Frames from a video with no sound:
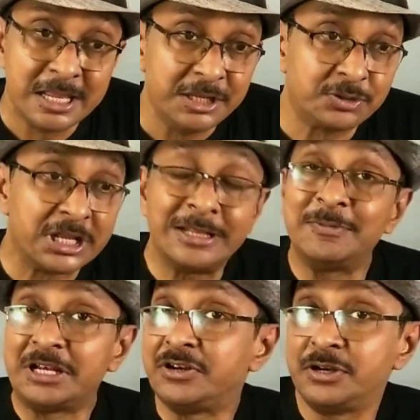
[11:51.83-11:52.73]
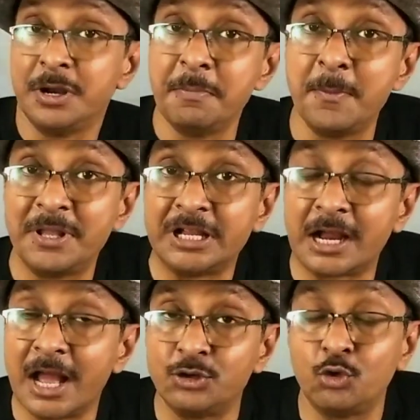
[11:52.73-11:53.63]
You tell them that to remember the
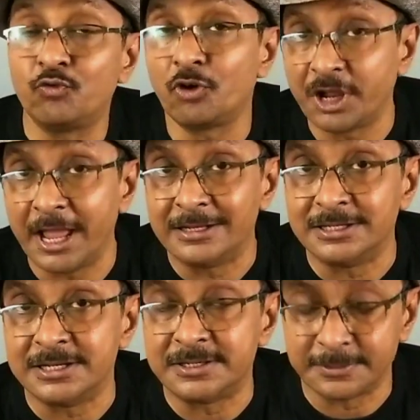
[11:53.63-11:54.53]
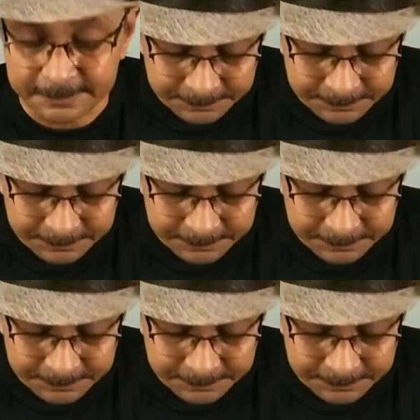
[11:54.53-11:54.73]
card, don't forget it.